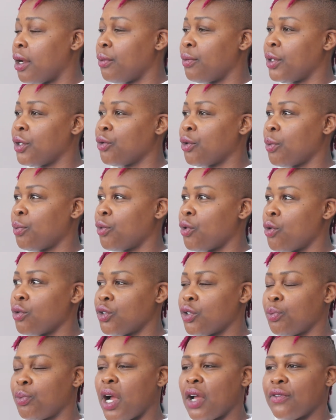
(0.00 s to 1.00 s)
We grew up
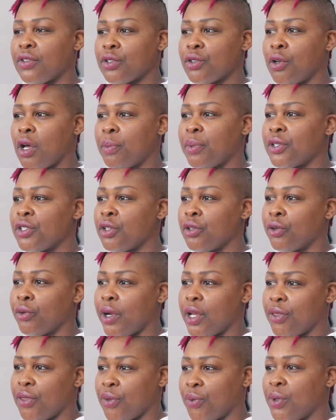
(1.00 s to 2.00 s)
going to private school up until
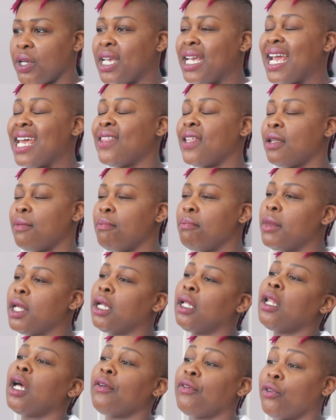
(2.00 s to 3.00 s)
grade 3, and then
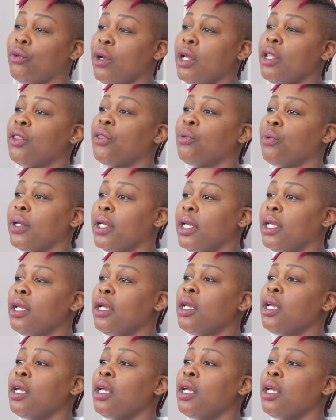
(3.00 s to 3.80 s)
middle of grade 3,